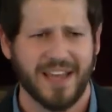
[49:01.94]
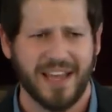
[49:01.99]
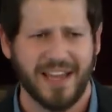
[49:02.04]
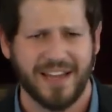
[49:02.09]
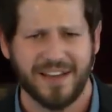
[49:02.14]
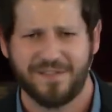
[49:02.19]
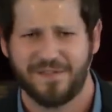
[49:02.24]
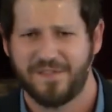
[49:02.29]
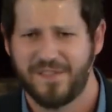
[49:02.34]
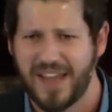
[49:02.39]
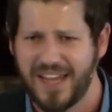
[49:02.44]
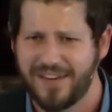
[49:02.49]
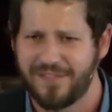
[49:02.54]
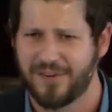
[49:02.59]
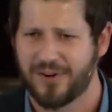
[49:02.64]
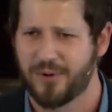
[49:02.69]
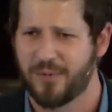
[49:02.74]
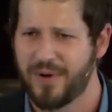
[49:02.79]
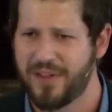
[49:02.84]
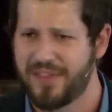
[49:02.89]
He had
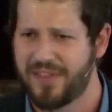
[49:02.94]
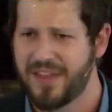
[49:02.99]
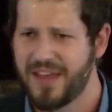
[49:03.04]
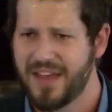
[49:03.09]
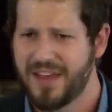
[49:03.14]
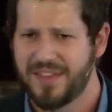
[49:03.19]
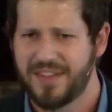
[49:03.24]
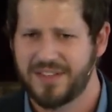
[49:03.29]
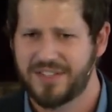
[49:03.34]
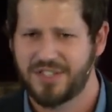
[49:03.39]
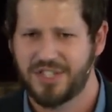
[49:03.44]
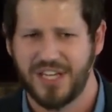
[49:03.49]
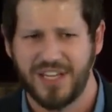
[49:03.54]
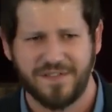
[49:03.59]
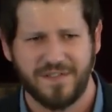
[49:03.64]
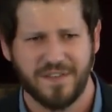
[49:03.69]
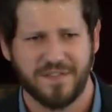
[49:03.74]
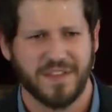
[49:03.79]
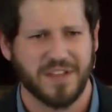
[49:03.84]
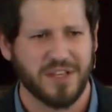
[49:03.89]
favor with the
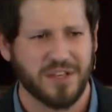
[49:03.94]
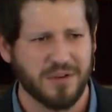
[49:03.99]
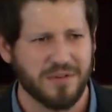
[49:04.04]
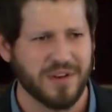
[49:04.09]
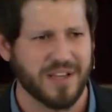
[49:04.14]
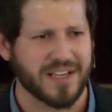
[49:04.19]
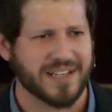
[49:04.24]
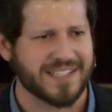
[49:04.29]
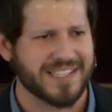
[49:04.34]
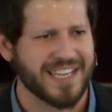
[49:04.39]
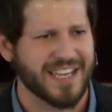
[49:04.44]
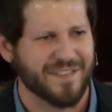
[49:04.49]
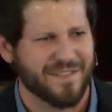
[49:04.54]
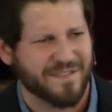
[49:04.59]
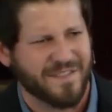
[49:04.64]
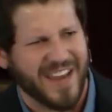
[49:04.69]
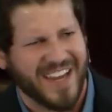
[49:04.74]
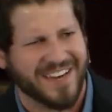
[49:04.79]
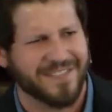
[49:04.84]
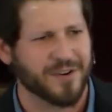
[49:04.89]
chief of the eunuchs. He had
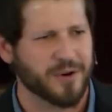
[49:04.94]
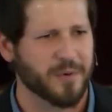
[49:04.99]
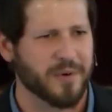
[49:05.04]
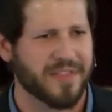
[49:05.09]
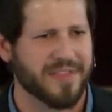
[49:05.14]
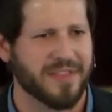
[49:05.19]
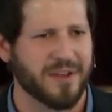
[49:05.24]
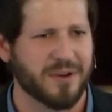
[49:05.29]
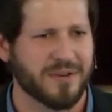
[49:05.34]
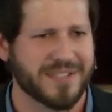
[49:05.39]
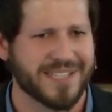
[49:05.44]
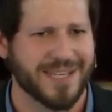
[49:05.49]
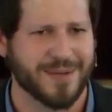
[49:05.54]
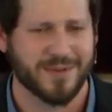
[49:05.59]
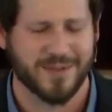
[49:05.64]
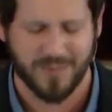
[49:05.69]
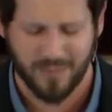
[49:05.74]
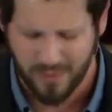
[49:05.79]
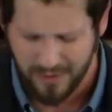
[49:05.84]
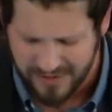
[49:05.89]
favor with those he
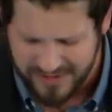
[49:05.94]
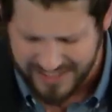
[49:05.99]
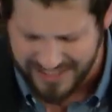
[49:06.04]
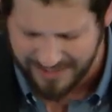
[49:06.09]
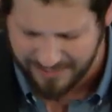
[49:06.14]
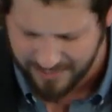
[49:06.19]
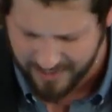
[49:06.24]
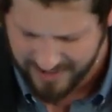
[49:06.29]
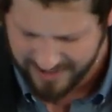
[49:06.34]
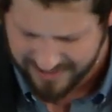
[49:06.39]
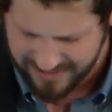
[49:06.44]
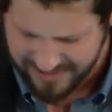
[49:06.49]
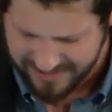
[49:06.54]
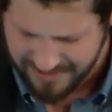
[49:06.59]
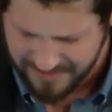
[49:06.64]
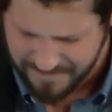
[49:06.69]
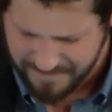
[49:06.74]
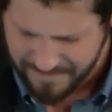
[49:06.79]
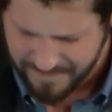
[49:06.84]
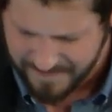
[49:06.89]
was working with.
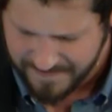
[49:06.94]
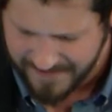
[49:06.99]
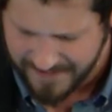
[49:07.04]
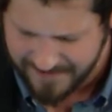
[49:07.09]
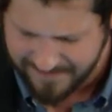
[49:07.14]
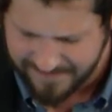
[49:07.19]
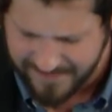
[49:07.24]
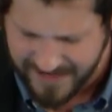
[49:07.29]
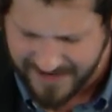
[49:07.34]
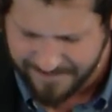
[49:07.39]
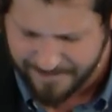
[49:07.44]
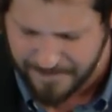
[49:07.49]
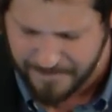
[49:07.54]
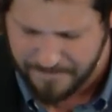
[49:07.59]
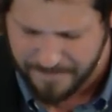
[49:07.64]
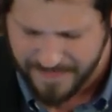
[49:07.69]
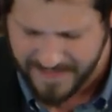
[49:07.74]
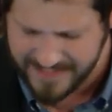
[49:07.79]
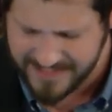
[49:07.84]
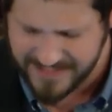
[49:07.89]
He had favor.
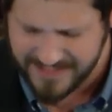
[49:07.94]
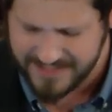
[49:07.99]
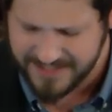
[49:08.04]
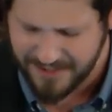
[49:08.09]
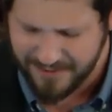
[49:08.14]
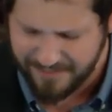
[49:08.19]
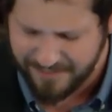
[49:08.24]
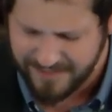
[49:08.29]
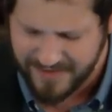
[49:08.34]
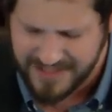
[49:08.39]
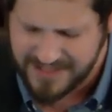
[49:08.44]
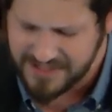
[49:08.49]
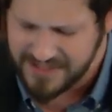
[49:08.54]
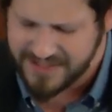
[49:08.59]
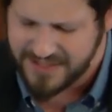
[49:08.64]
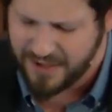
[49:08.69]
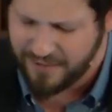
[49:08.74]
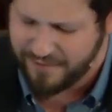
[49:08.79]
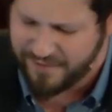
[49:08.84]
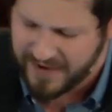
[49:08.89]
It's just so, it's
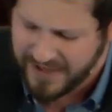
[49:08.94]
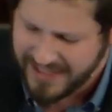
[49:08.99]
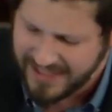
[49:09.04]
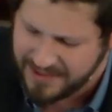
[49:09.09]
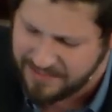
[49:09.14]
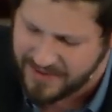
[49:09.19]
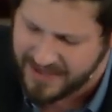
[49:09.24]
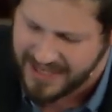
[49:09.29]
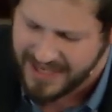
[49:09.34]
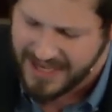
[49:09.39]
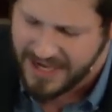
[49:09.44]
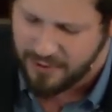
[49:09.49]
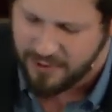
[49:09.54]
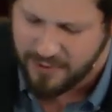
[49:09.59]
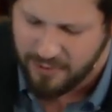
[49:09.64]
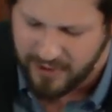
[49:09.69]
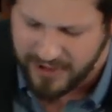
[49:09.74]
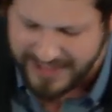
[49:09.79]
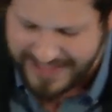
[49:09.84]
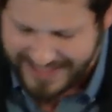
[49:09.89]
just so funny to me.
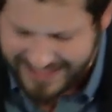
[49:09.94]
We want to